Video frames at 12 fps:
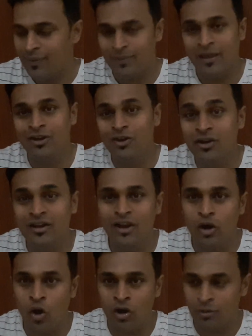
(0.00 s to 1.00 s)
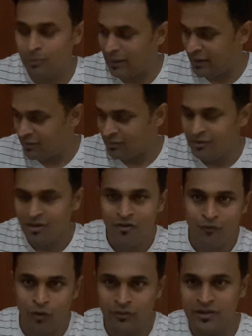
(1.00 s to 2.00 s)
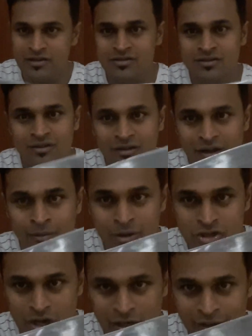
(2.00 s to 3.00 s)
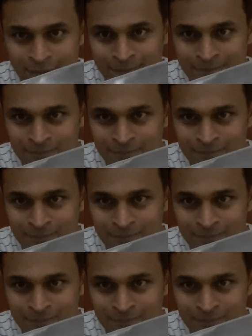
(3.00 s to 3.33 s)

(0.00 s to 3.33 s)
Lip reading: Then you need a longer blade. For this, a machete.